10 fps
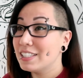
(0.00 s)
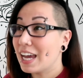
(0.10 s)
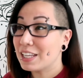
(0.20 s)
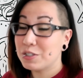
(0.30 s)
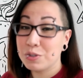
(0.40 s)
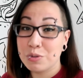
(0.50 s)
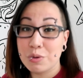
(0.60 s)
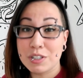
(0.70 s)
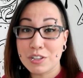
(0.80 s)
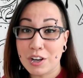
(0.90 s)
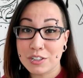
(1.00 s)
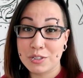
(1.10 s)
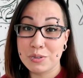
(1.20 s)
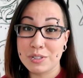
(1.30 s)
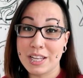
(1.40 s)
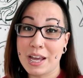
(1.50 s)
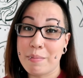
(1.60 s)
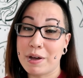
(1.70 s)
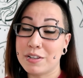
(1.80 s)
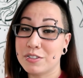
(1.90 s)
Tattoo Talk Tuesday
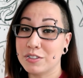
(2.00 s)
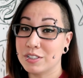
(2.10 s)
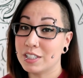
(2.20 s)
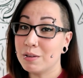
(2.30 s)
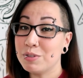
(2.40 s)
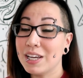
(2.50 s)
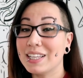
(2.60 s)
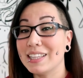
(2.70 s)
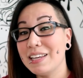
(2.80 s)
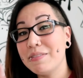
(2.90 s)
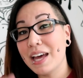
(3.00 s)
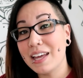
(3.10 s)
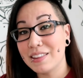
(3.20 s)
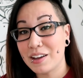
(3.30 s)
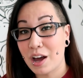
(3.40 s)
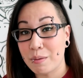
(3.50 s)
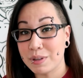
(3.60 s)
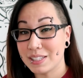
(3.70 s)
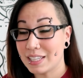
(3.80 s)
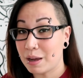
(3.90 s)
about a certain subject, leave that in the
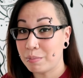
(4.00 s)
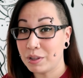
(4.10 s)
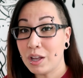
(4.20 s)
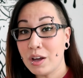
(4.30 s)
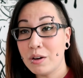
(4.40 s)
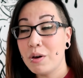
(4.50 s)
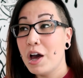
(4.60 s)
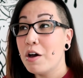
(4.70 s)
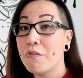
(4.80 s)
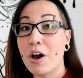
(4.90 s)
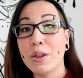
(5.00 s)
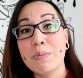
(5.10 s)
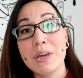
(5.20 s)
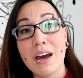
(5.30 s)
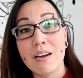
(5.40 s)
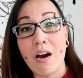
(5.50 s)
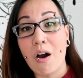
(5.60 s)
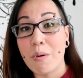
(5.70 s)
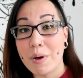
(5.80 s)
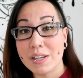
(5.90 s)
comments down below. Follow me on
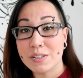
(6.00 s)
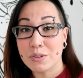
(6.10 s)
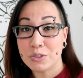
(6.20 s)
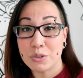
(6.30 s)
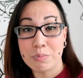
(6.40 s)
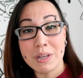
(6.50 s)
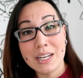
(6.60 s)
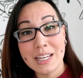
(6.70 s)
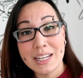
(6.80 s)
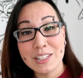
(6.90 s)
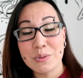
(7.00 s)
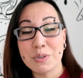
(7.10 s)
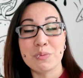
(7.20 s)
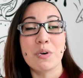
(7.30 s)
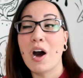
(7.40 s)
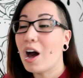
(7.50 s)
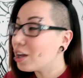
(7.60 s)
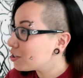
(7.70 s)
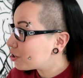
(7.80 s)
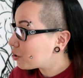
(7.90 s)
all my social medias, which will
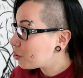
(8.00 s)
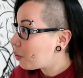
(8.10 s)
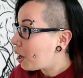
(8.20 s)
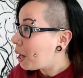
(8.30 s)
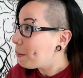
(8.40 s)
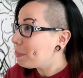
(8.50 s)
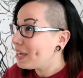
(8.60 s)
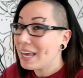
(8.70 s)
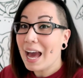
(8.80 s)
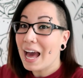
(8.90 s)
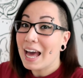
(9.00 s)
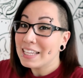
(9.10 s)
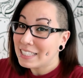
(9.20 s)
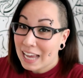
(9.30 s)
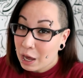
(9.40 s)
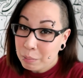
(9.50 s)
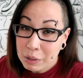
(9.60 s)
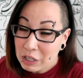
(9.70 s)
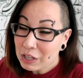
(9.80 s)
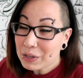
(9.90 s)
also be down
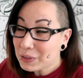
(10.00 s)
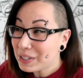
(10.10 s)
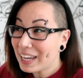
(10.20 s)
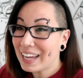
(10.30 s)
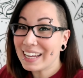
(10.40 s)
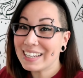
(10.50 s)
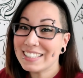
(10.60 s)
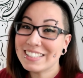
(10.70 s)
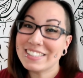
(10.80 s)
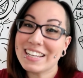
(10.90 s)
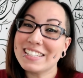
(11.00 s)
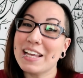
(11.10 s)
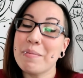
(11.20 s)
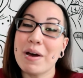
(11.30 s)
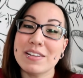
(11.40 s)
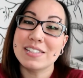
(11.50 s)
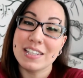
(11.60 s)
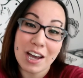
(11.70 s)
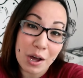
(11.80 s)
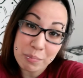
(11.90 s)
below. And until next time, I'll
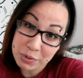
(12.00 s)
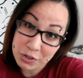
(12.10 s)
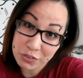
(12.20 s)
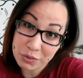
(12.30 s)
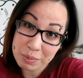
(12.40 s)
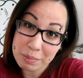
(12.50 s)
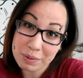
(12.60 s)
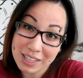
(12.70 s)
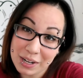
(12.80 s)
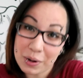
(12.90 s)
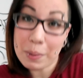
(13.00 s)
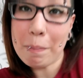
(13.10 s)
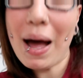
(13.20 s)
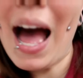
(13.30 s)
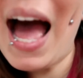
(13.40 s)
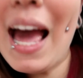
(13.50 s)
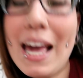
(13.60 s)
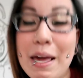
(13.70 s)
see y'all beautiful people later. Bye.